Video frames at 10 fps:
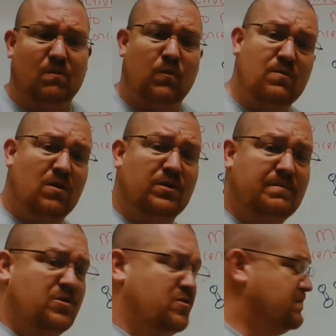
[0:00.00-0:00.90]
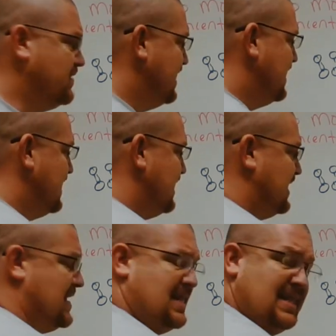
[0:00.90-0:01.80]
We want to move
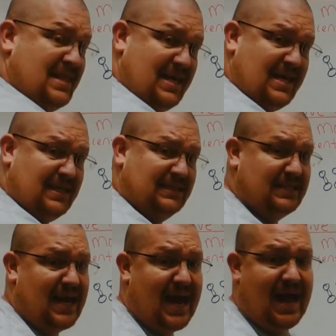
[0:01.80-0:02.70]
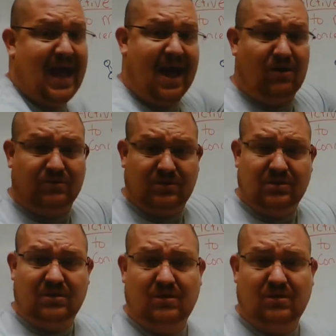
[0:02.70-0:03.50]
these out.